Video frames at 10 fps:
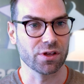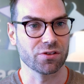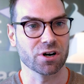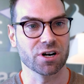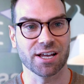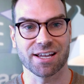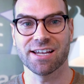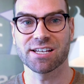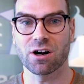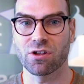that they're going to get
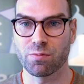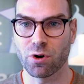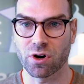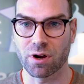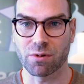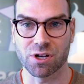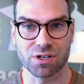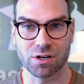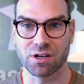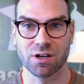kicked out of the program because
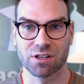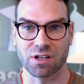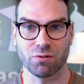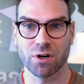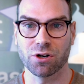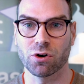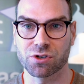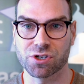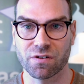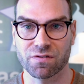they really don't deserve